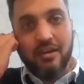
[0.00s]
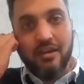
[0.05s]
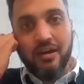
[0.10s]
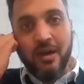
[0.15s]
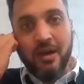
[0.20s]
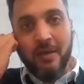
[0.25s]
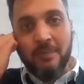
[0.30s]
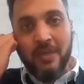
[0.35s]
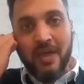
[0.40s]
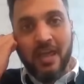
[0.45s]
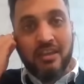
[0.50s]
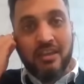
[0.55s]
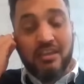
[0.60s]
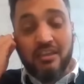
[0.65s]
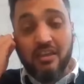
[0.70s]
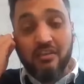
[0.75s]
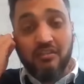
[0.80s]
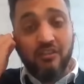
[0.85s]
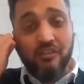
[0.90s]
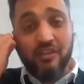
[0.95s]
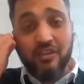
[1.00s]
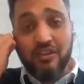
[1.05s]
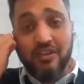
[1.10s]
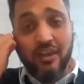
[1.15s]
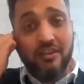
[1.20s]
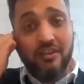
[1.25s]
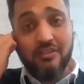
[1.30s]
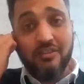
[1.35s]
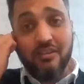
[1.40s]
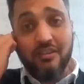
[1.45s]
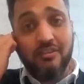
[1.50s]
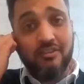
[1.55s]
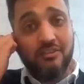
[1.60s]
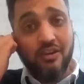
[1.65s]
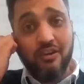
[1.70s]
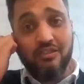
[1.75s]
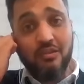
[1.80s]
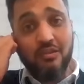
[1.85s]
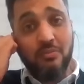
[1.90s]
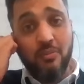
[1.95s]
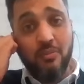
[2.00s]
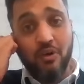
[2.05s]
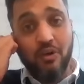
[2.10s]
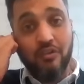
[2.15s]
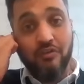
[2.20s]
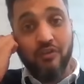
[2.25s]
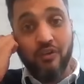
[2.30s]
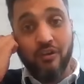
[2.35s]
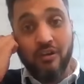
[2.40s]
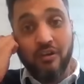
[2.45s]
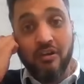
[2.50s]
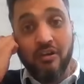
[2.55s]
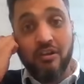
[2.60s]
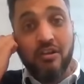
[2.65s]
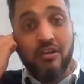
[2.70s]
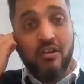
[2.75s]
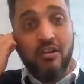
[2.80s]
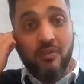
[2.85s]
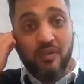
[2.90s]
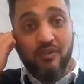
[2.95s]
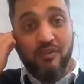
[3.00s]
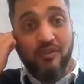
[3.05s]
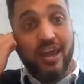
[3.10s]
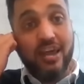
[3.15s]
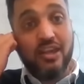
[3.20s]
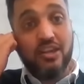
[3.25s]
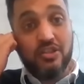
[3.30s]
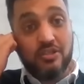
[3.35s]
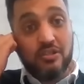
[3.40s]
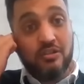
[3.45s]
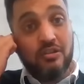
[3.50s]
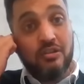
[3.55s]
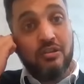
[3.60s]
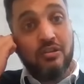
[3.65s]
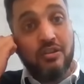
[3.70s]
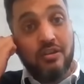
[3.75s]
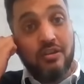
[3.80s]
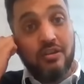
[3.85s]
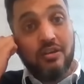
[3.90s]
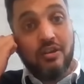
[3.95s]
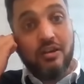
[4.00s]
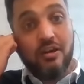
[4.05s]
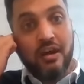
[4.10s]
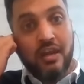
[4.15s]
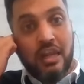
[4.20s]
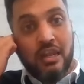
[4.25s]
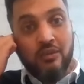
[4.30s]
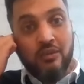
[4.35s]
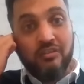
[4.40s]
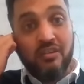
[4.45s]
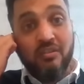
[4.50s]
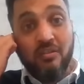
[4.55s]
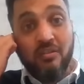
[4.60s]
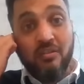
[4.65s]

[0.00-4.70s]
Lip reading: And I think there's a fantastic starting point for a reflection. And you said